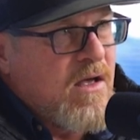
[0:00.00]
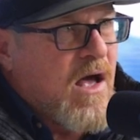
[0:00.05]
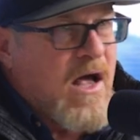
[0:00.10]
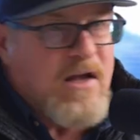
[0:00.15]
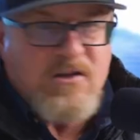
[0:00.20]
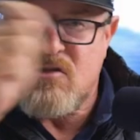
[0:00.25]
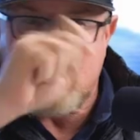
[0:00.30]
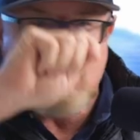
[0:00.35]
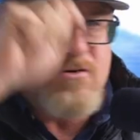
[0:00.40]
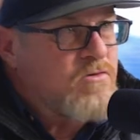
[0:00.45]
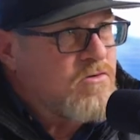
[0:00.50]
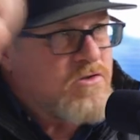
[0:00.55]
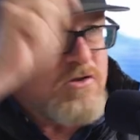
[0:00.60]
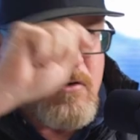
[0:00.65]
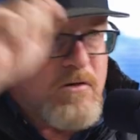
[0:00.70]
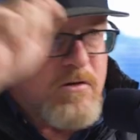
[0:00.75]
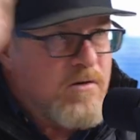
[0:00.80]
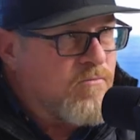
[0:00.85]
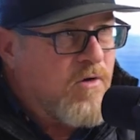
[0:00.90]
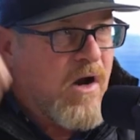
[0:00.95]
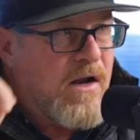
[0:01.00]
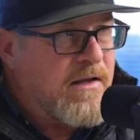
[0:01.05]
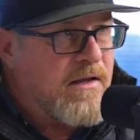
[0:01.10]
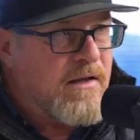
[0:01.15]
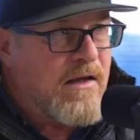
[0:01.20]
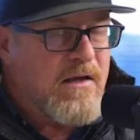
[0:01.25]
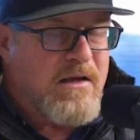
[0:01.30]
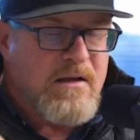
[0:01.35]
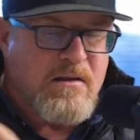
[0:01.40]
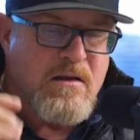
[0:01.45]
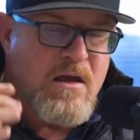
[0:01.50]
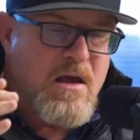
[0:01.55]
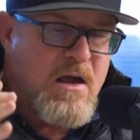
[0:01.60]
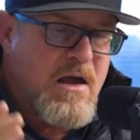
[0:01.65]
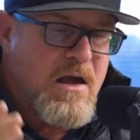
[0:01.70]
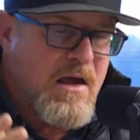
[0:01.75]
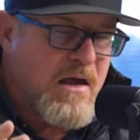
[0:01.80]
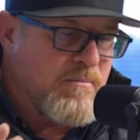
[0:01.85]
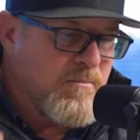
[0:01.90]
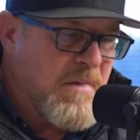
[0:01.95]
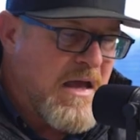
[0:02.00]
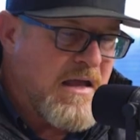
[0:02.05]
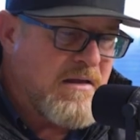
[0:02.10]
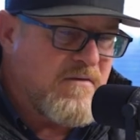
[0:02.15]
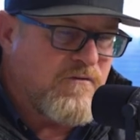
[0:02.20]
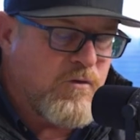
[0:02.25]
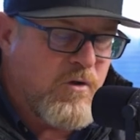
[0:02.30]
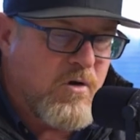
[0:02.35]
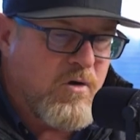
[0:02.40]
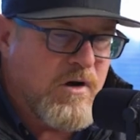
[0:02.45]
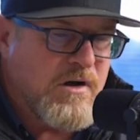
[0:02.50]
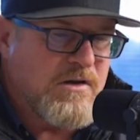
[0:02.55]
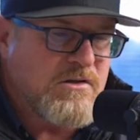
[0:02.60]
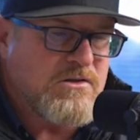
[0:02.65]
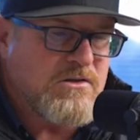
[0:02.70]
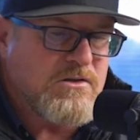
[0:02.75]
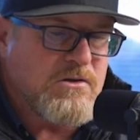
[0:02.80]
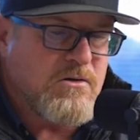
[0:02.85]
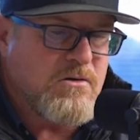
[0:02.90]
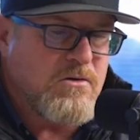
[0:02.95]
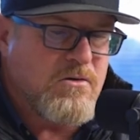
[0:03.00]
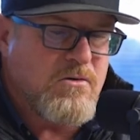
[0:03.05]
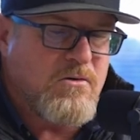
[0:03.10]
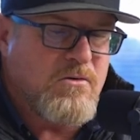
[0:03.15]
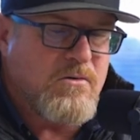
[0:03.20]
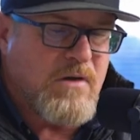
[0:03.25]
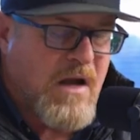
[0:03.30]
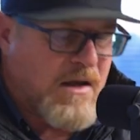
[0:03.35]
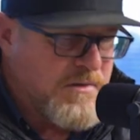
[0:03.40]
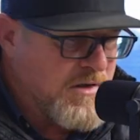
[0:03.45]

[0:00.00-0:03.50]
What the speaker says: I just started writing it. And Matt Flores, who I